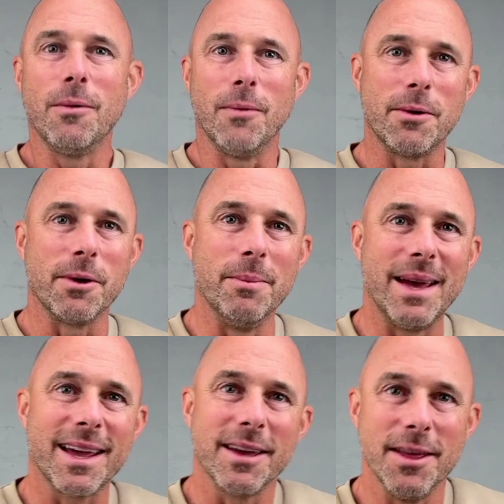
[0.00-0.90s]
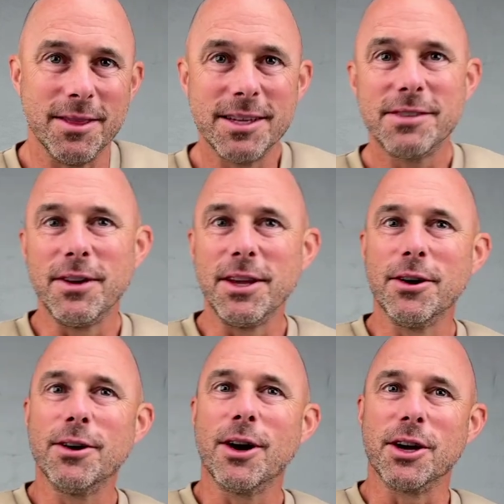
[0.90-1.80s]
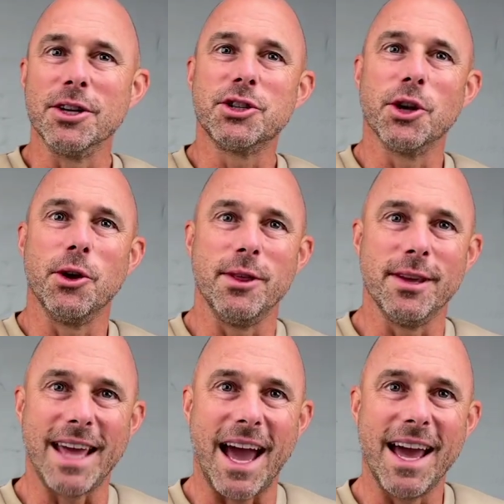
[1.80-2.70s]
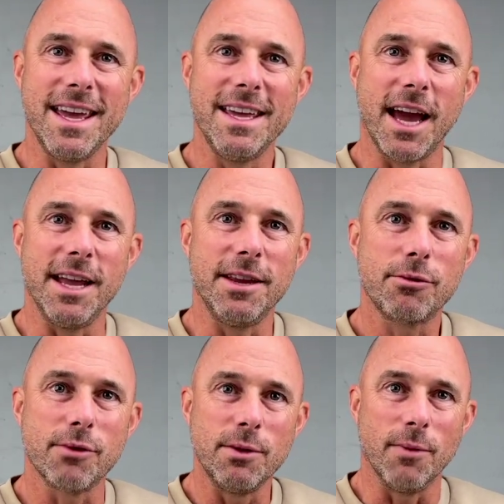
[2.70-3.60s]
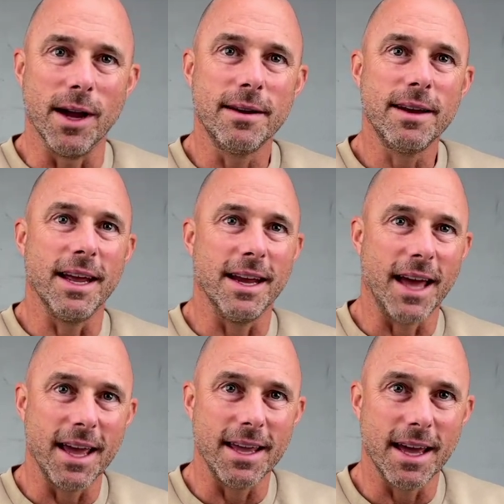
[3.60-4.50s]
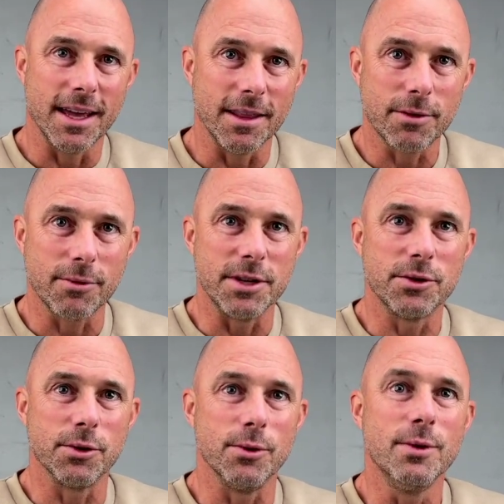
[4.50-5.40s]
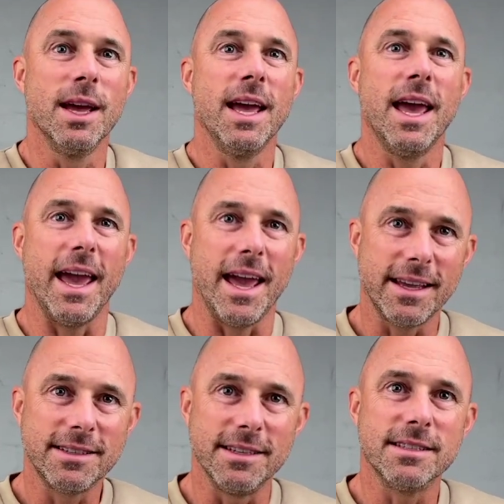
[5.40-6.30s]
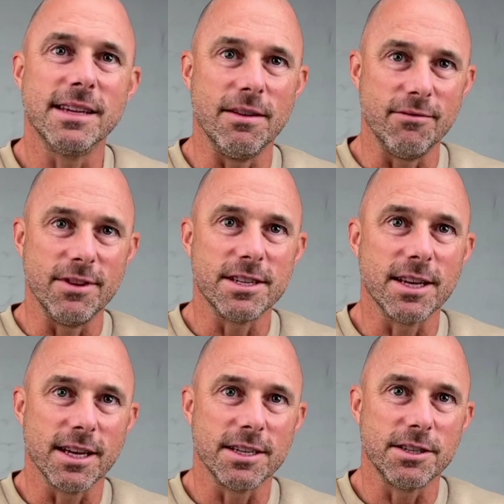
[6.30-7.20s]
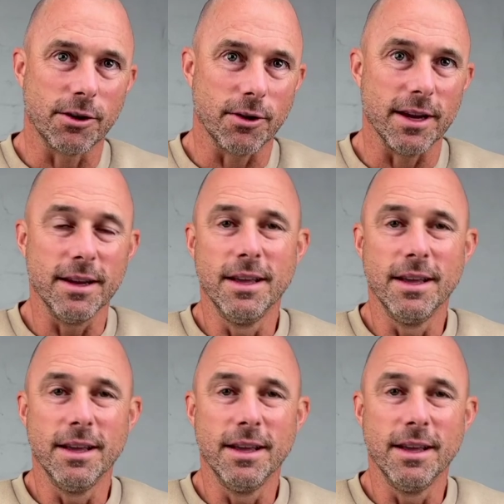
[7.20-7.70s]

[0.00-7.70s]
Welcome back. In this video I'm going to show you the A831 and A832 access and ventilation grate.